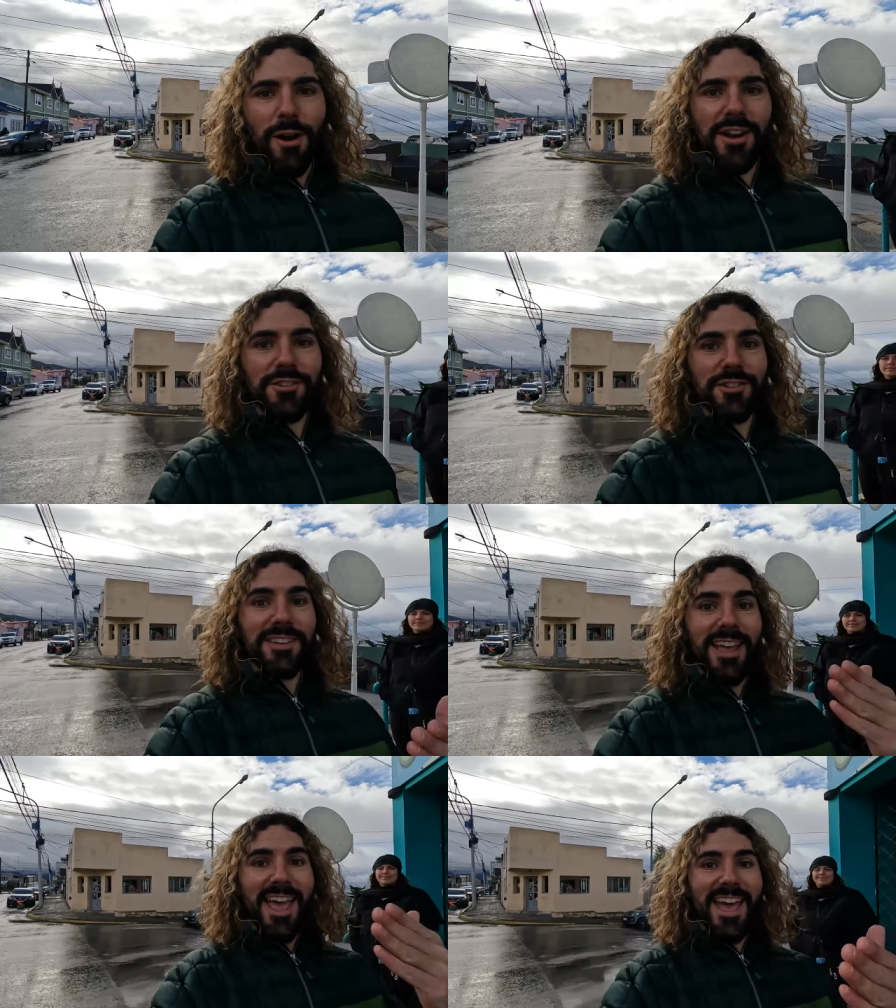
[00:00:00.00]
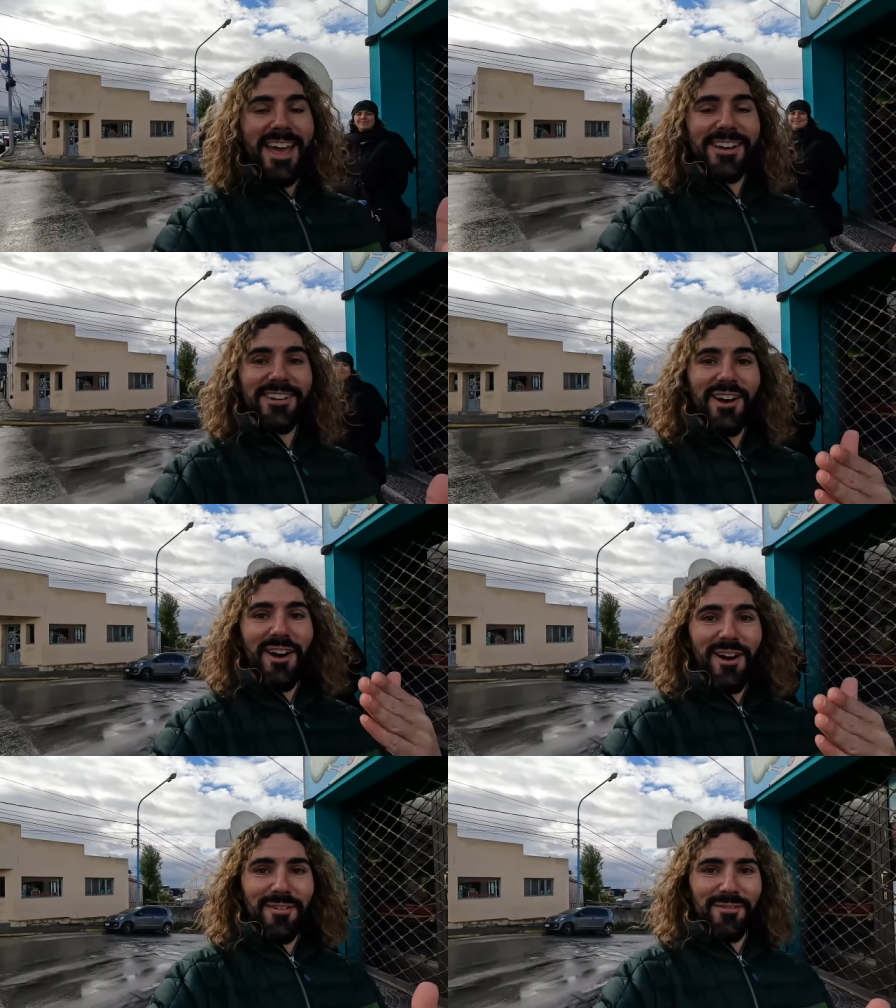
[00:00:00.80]
ride to the end
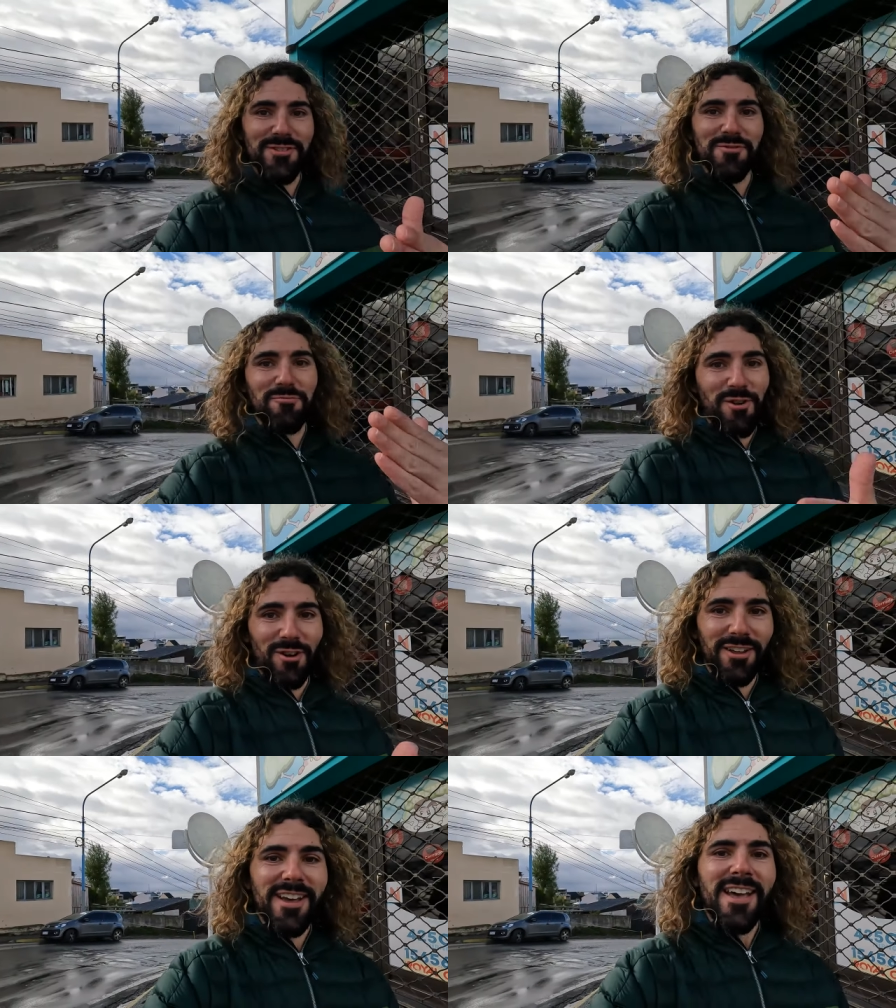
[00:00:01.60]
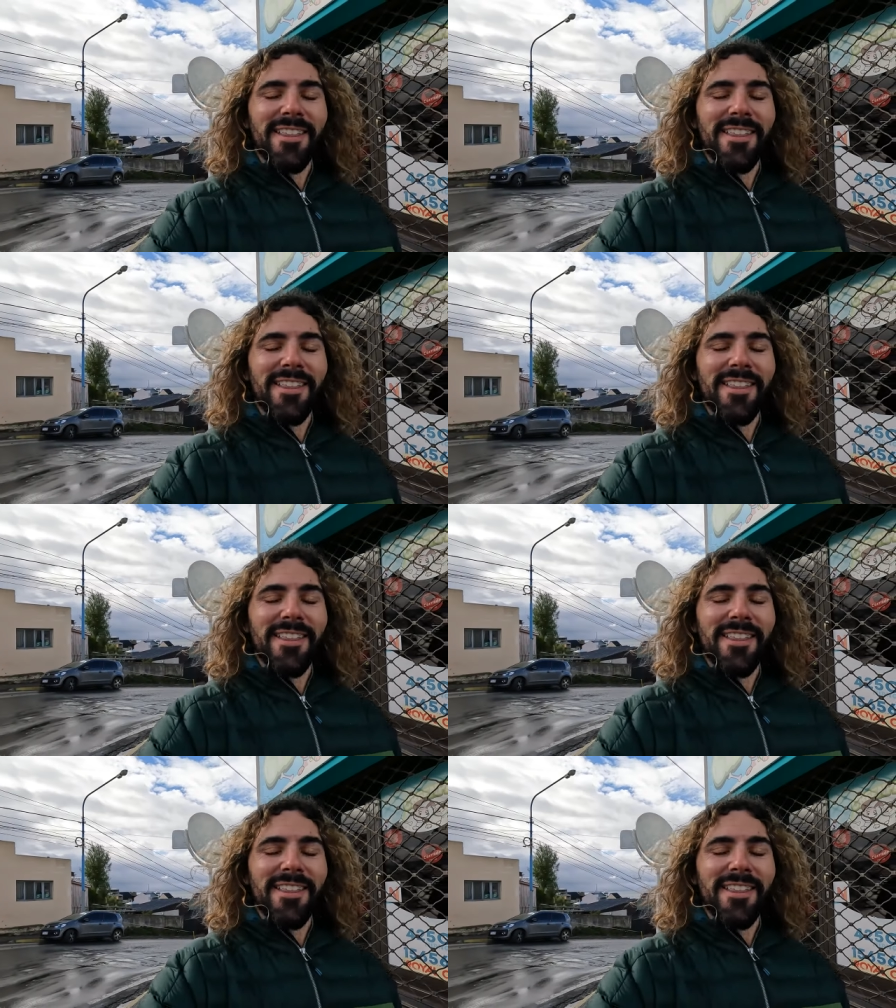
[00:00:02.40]
of the world.